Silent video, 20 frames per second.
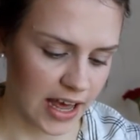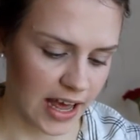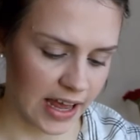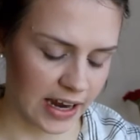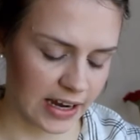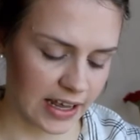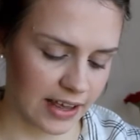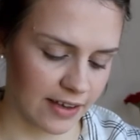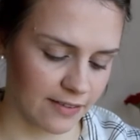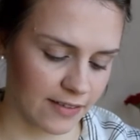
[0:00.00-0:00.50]

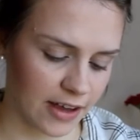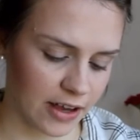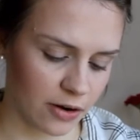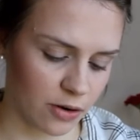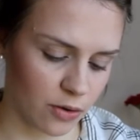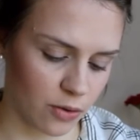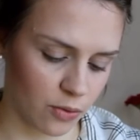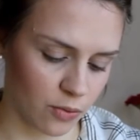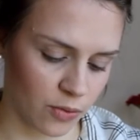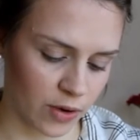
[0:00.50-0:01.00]
And
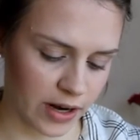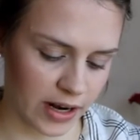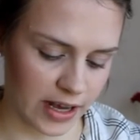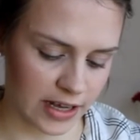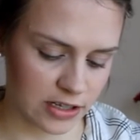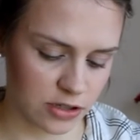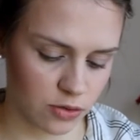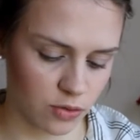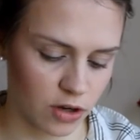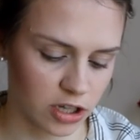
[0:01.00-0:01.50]
even when I
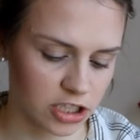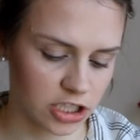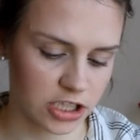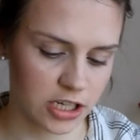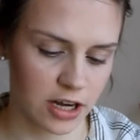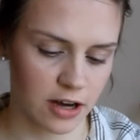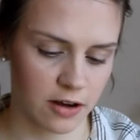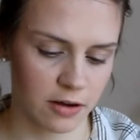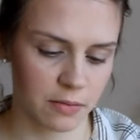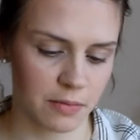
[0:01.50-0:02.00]
swatched
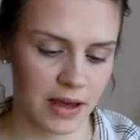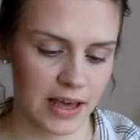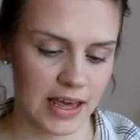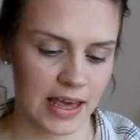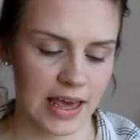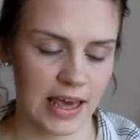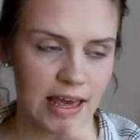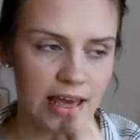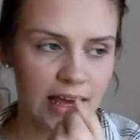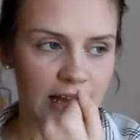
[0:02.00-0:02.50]
it on my
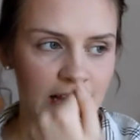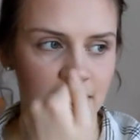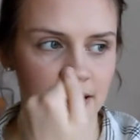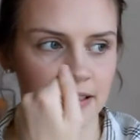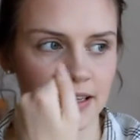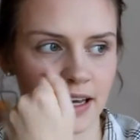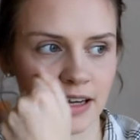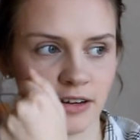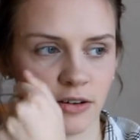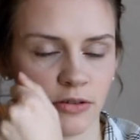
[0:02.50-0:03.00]

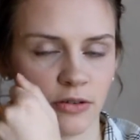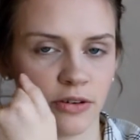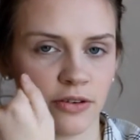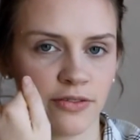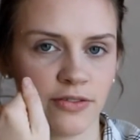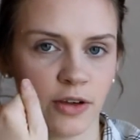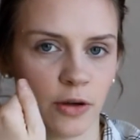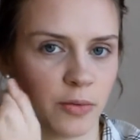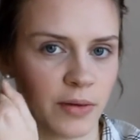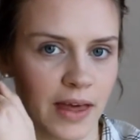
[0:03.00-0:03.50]
hand, I don't know
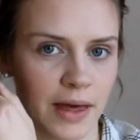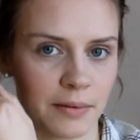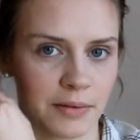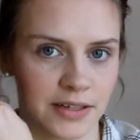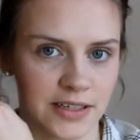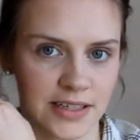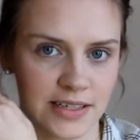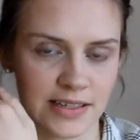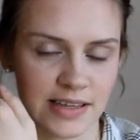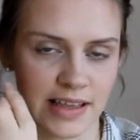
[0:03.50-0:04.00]
if you'll be able
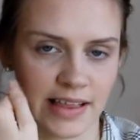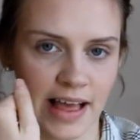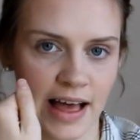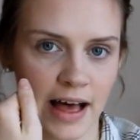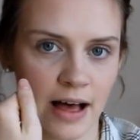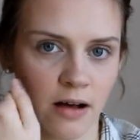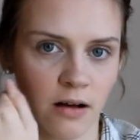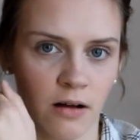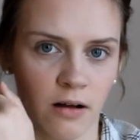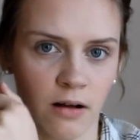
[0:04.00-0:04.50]
to see
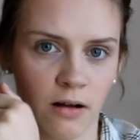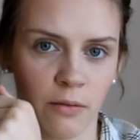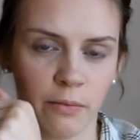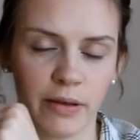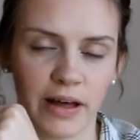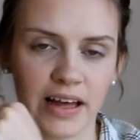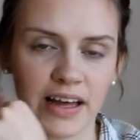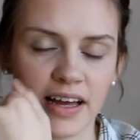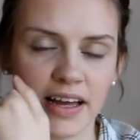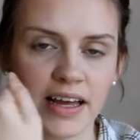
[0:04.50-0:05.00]
that at all,
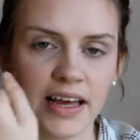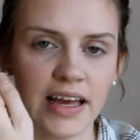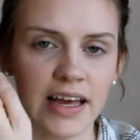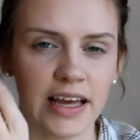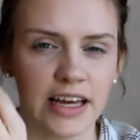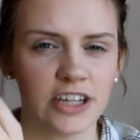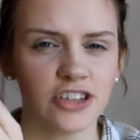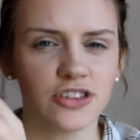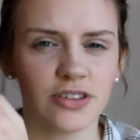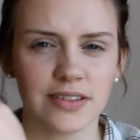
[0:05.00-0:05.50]
but
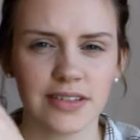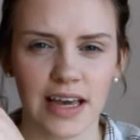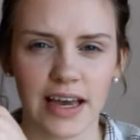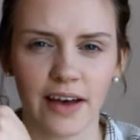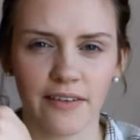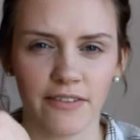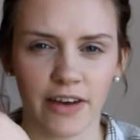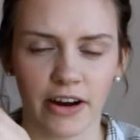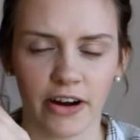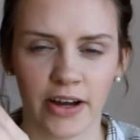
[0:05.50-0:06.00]
it's just like
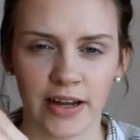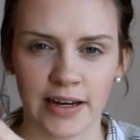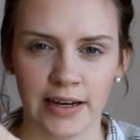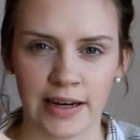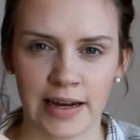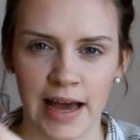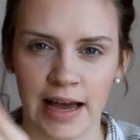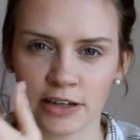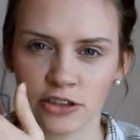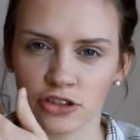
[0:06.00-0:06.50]
a very
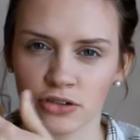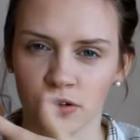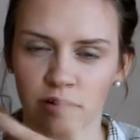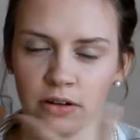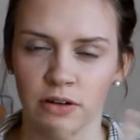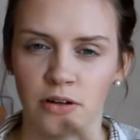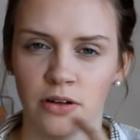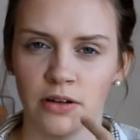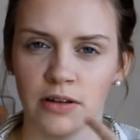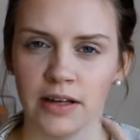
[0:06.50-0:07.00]

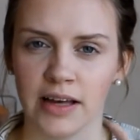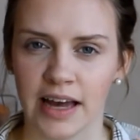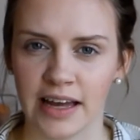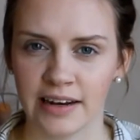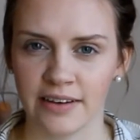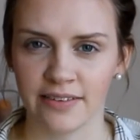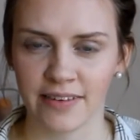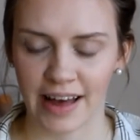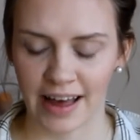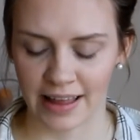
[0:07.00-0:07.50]
natural
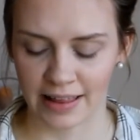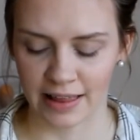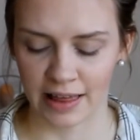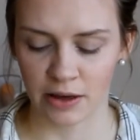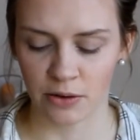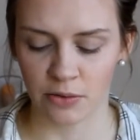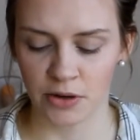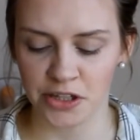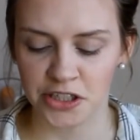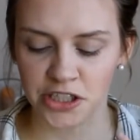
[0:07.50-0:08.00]
kind of
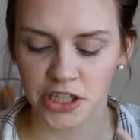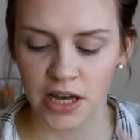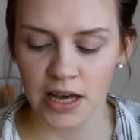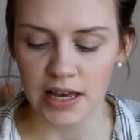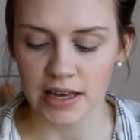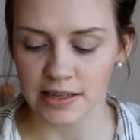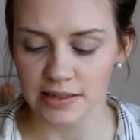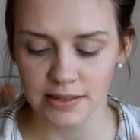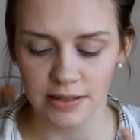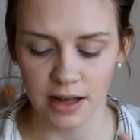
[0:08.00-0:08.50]
highlight, which
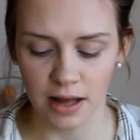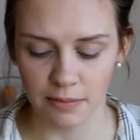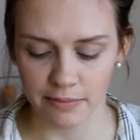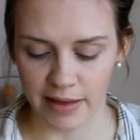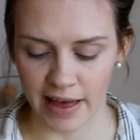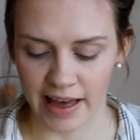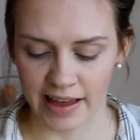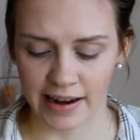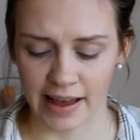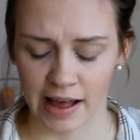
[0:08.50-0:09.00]
is not
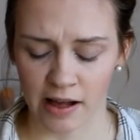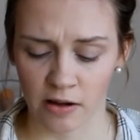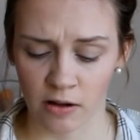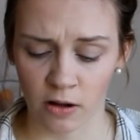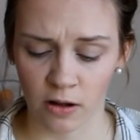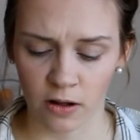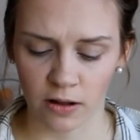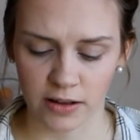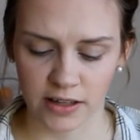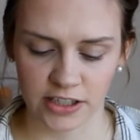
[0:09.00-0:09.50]
bad at
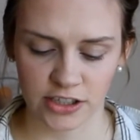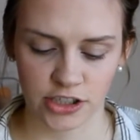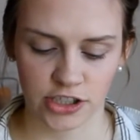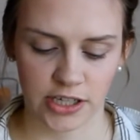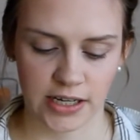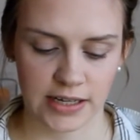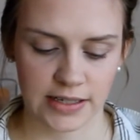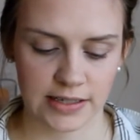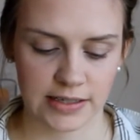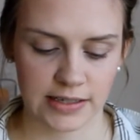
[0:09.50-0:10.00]
all. It's
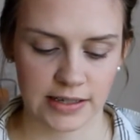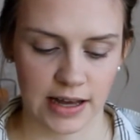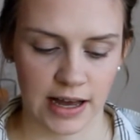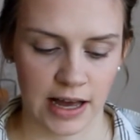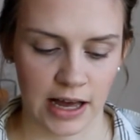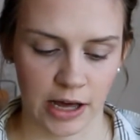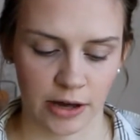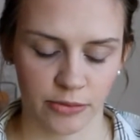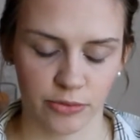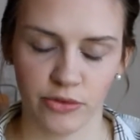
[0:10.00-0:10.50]
just
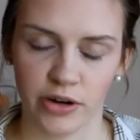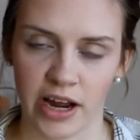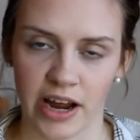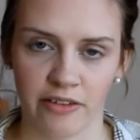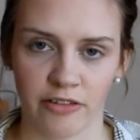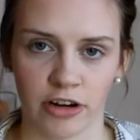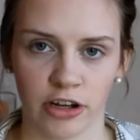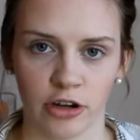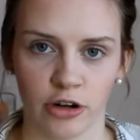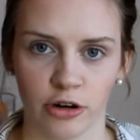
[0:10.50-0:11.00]

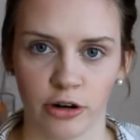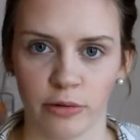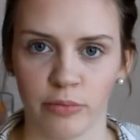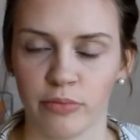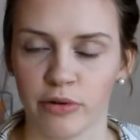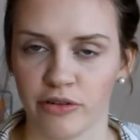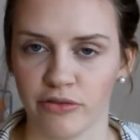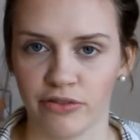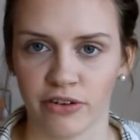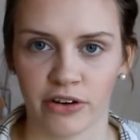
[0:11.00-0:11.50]
whatever you're
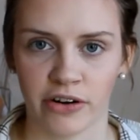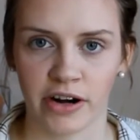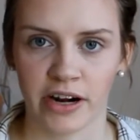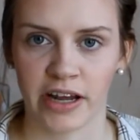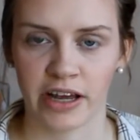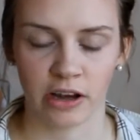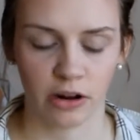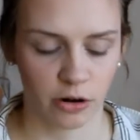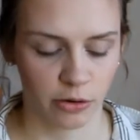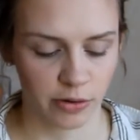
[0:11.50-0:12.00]

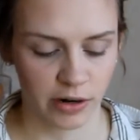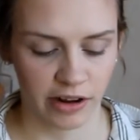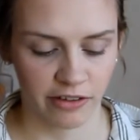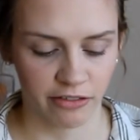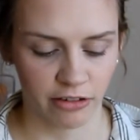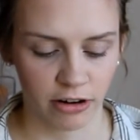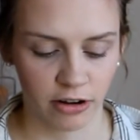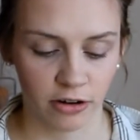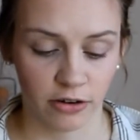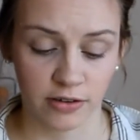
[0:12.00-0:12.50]
preferring or
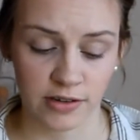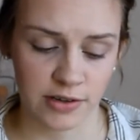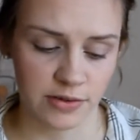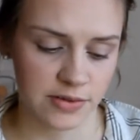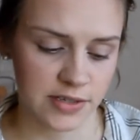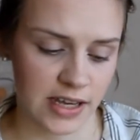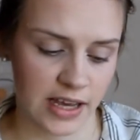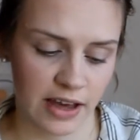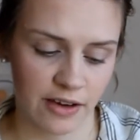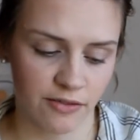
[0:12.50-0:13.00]
whatever you're
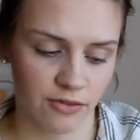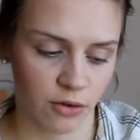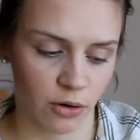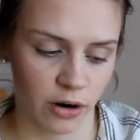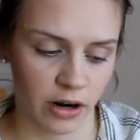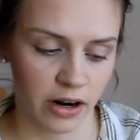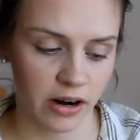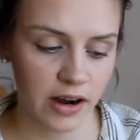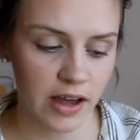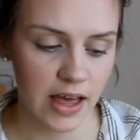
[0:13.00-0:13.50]
using it
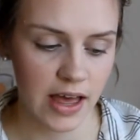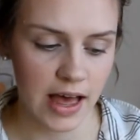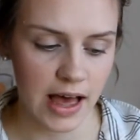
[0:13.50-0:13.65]
for.